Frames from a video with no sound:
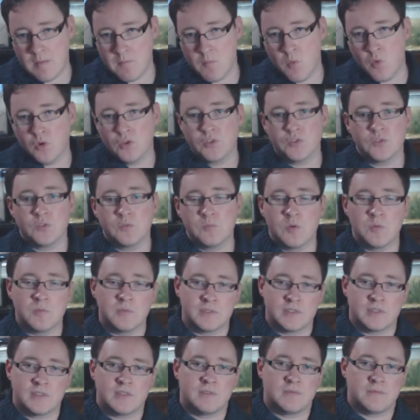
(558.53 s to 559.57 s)
emotional
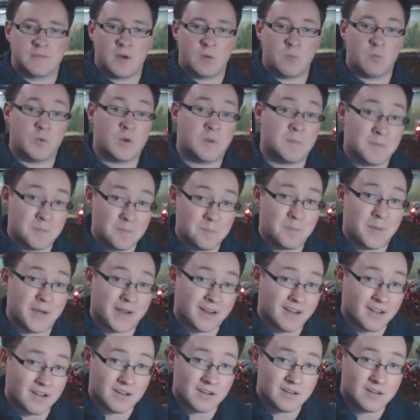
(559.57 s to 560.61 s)
moments in the film would have been
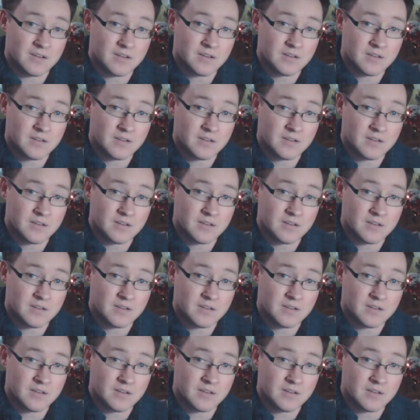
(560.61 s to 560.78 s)
bigger